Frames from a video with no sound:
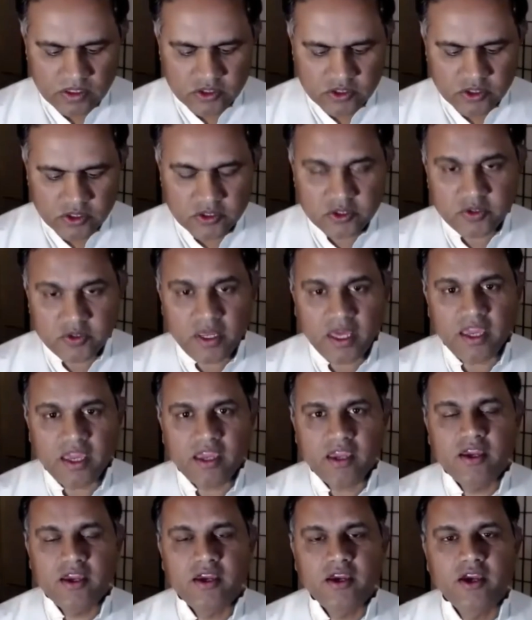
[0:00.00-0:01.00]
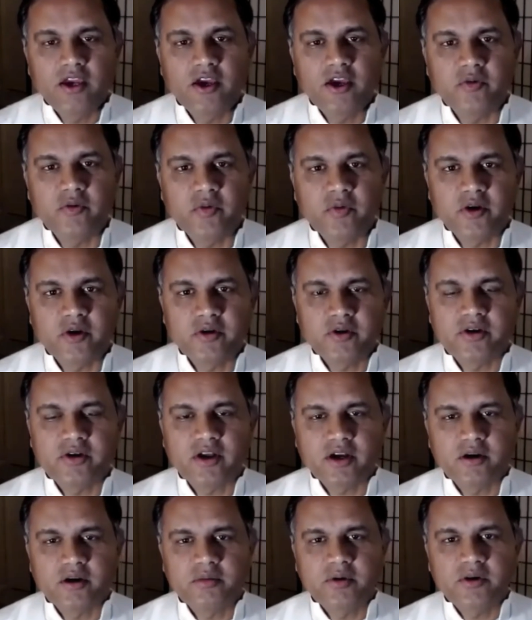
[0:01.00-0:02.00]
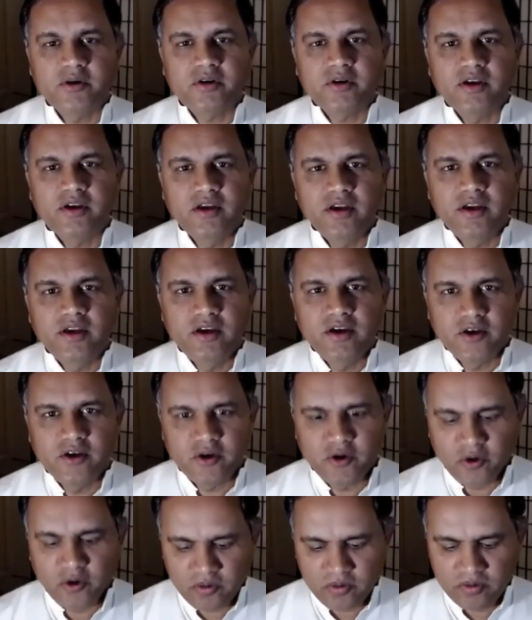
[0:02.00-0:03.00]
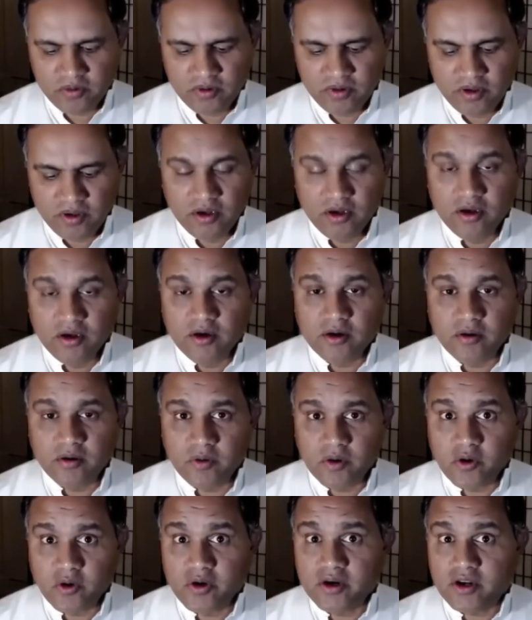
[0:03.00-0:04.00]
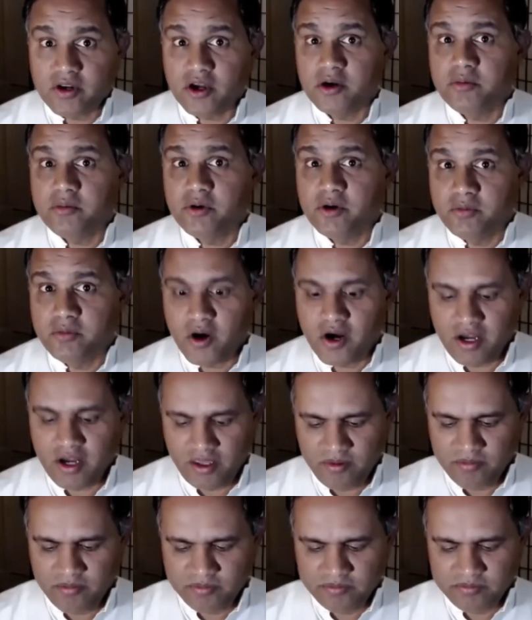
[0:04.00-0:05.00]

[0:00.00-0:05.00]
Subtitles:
So today we're going to talk about body.